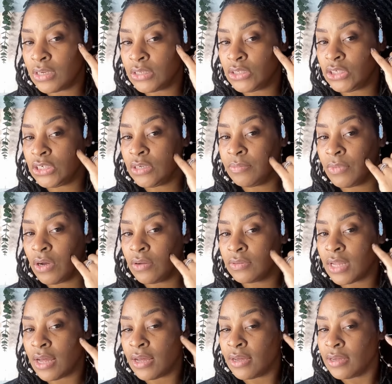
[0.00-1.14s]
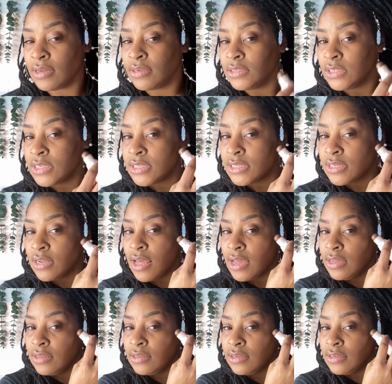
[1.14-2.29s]
cheekbone line just
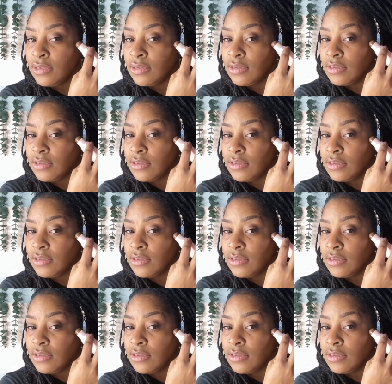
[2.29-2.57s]
slightly.